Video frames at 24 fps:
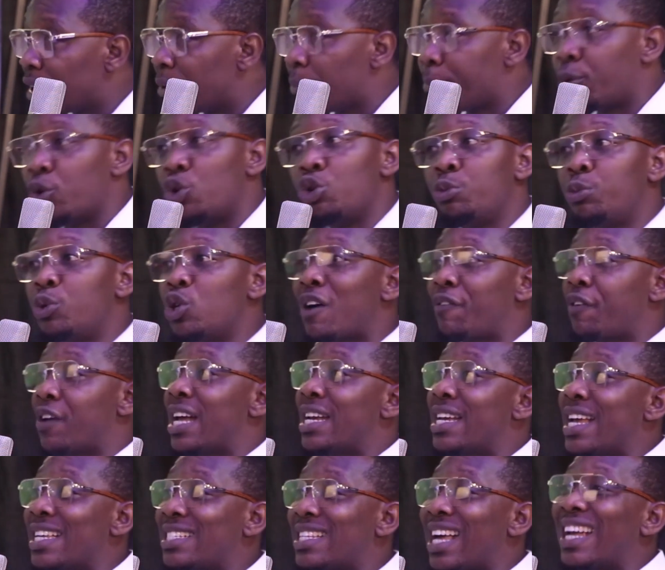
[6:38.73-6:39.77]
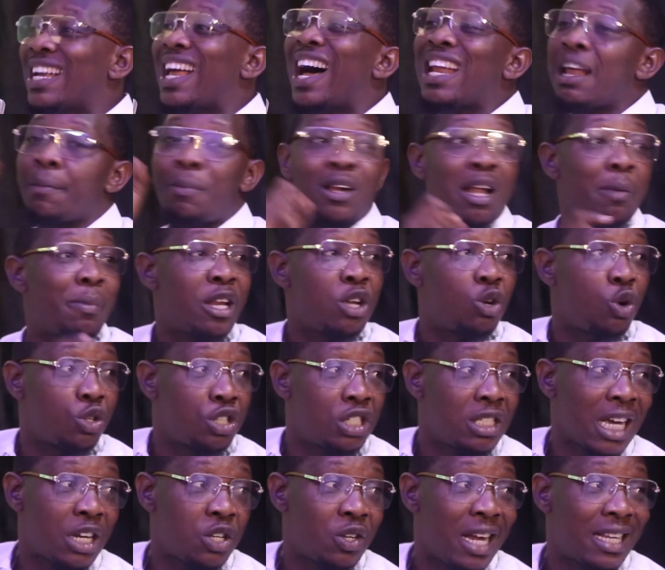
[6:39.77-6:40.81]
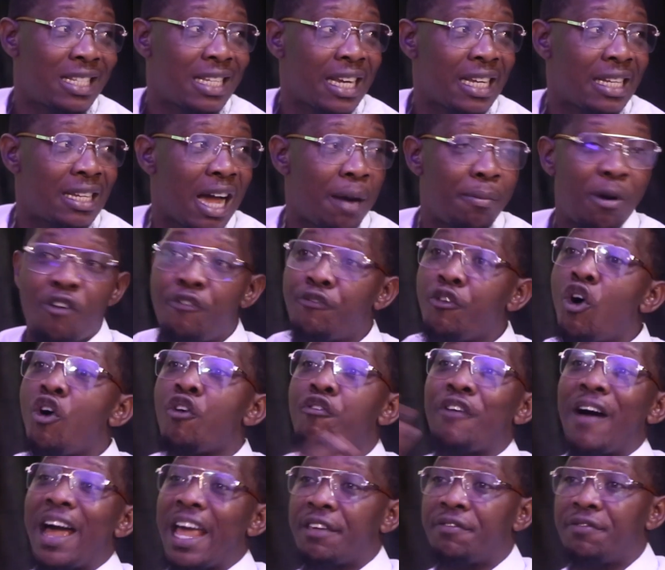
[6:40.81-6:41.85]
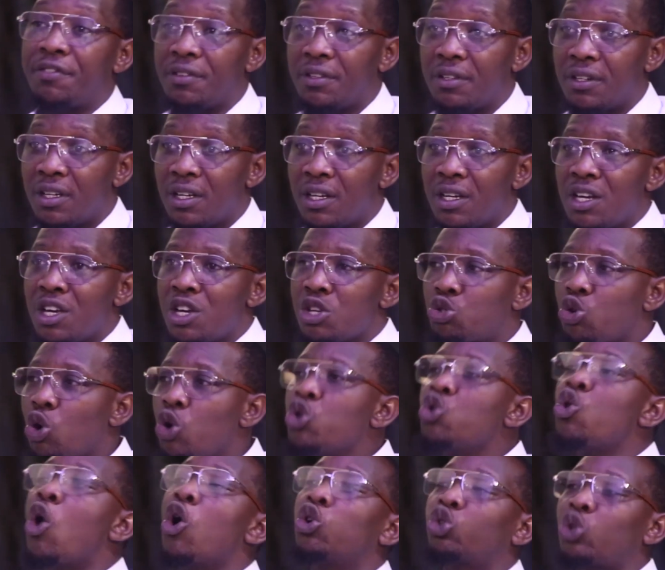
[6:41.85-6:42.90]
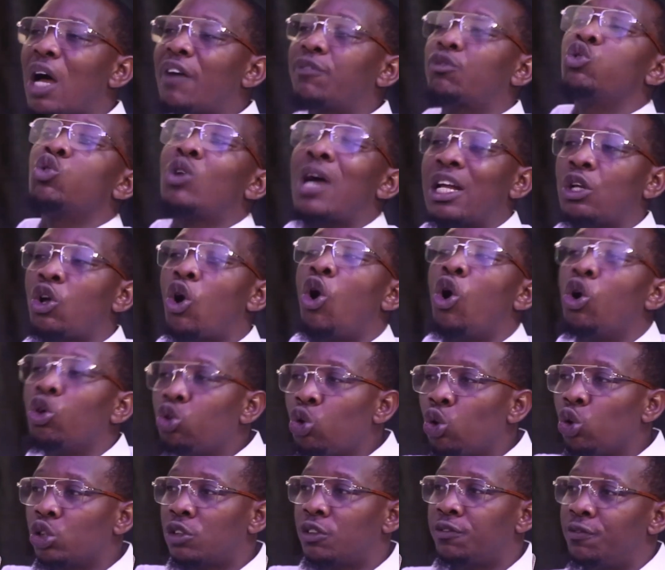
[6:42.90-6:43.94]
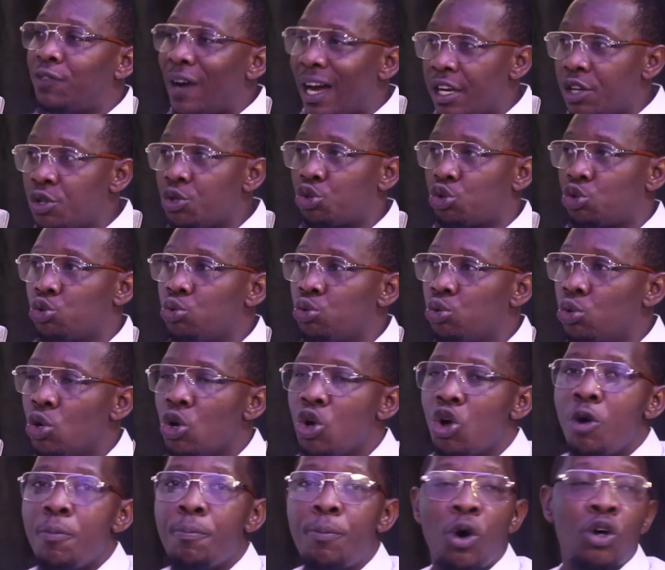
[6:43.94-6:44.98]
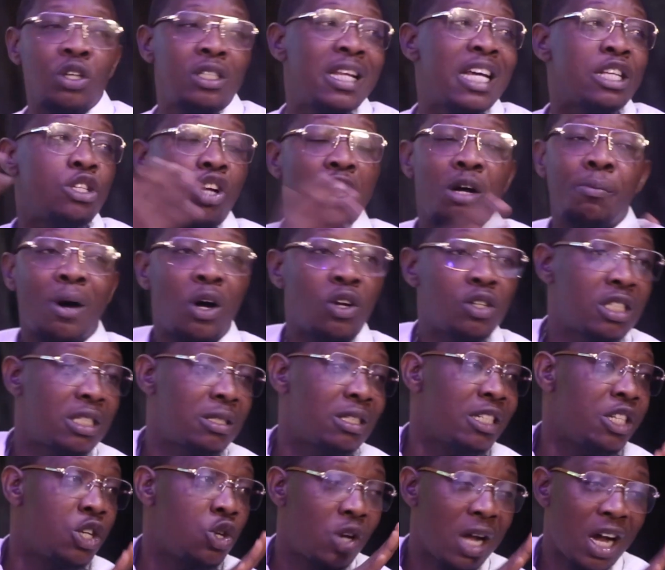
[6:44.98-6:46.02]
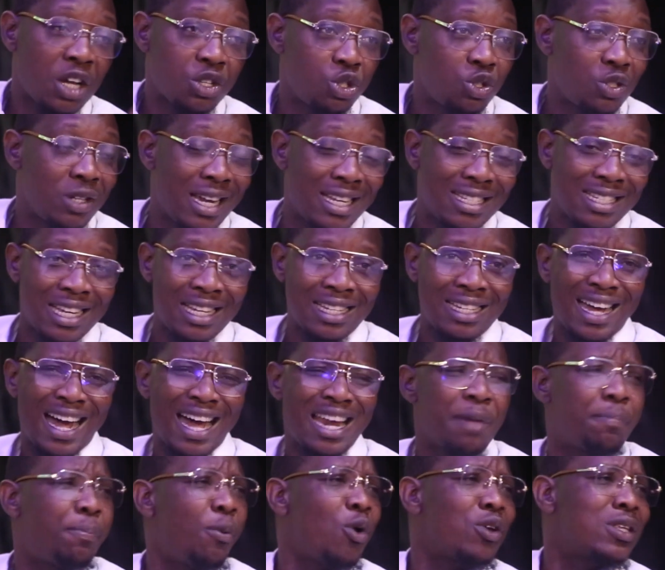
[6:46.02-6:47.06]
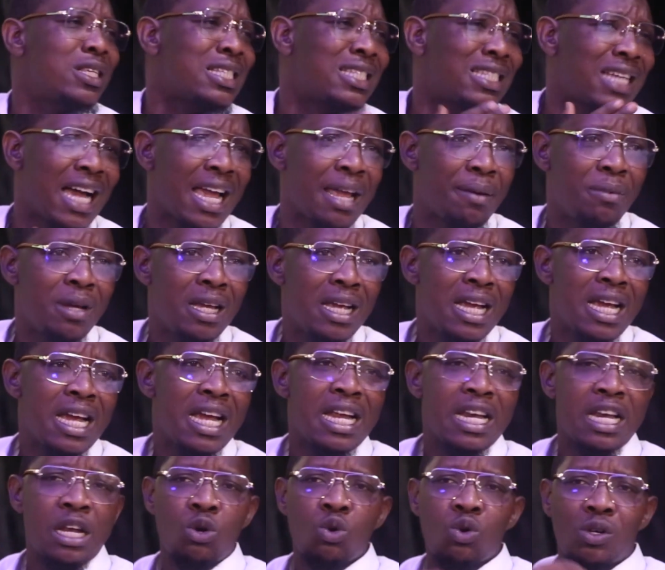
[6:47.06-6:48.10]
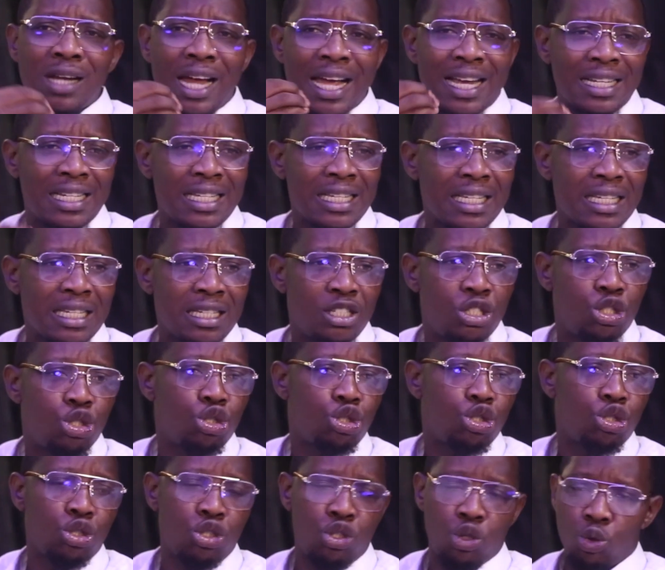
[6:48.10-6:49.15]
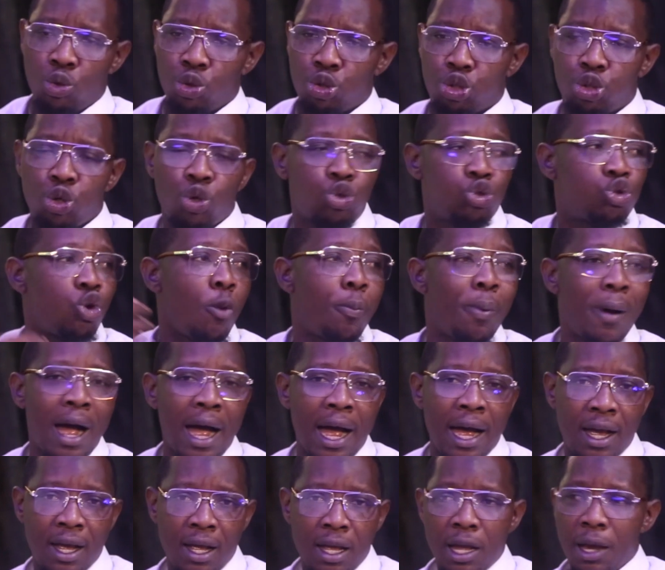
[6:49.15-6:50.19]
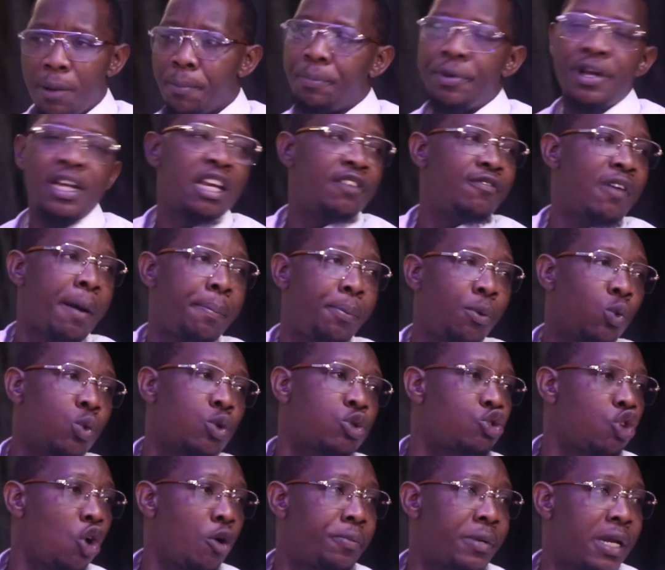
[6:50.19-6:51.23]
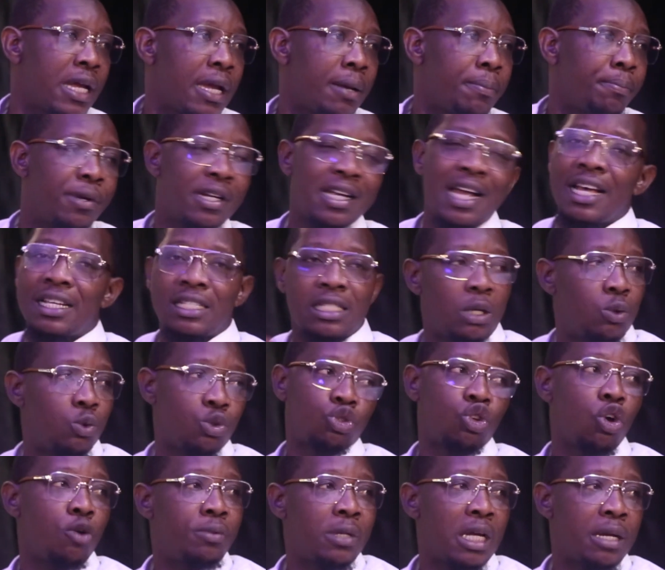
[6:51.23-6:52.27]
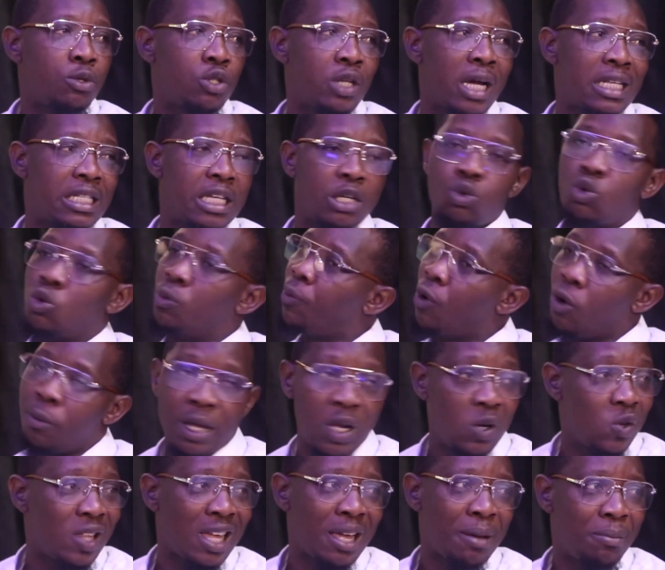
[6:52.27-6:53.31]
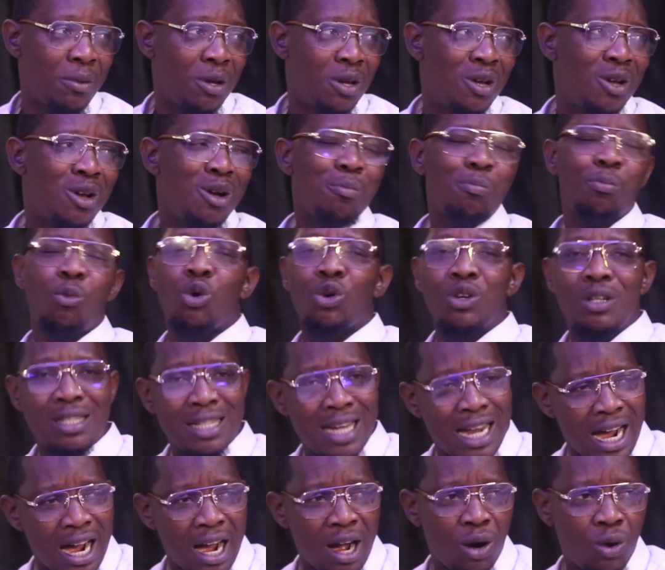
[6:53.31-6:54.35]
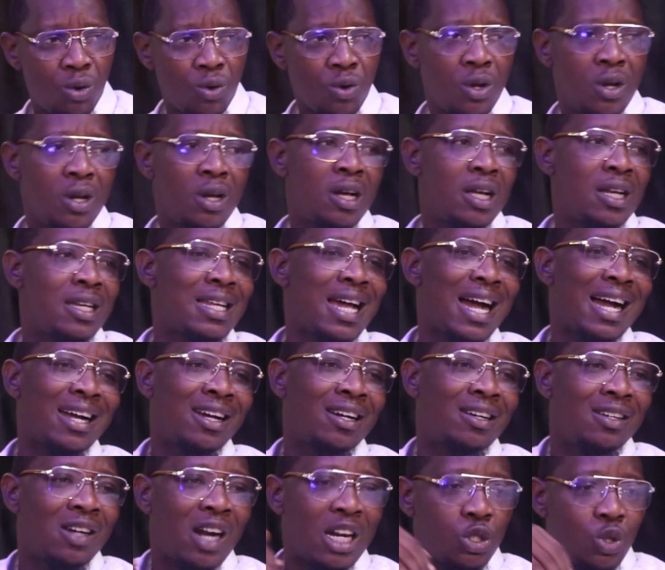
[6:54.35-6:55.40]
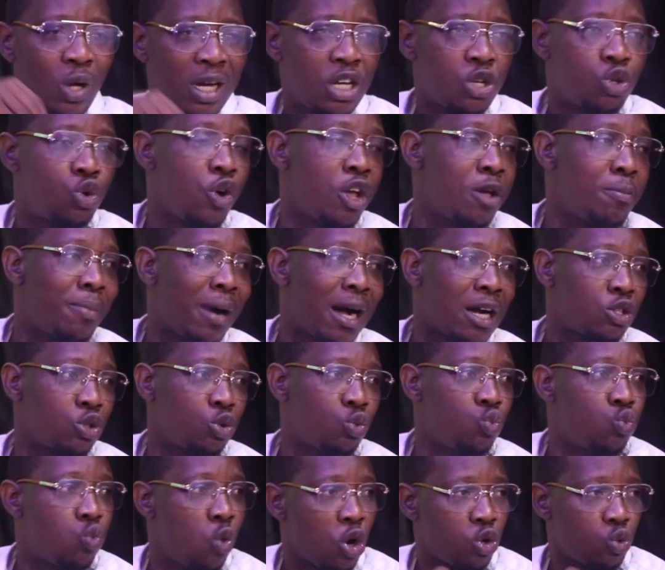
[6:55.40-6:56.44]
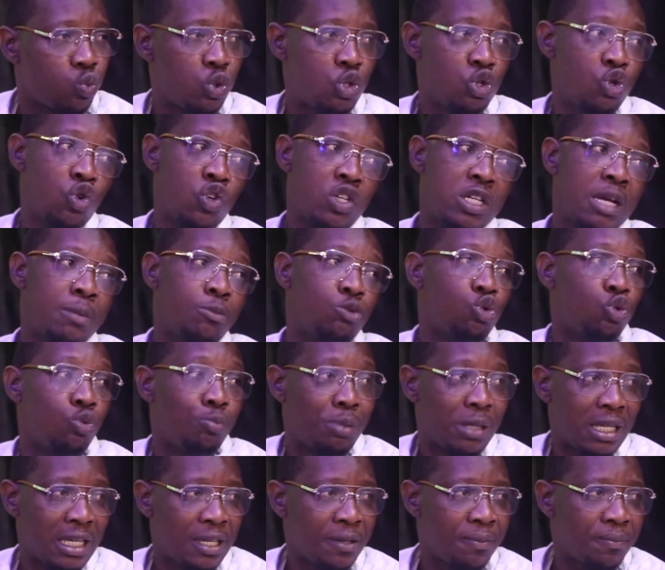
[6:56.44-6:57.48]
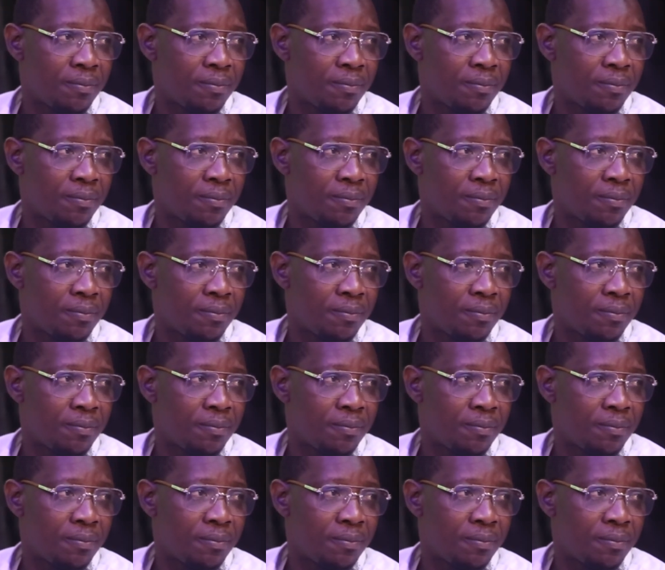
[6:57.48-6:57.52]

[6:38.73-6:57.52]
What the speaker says: Bruno Fernandes had about how many coaches at United? About 4 or 5. So you also have to look at all those values too. But let's talk about Newcastle United. At the point in time, they look like the showstopper. Bring Liverpool will stop them. Bring Arsenal will stop them. United will pummel them. But now they are gradually going back to what we know them to be.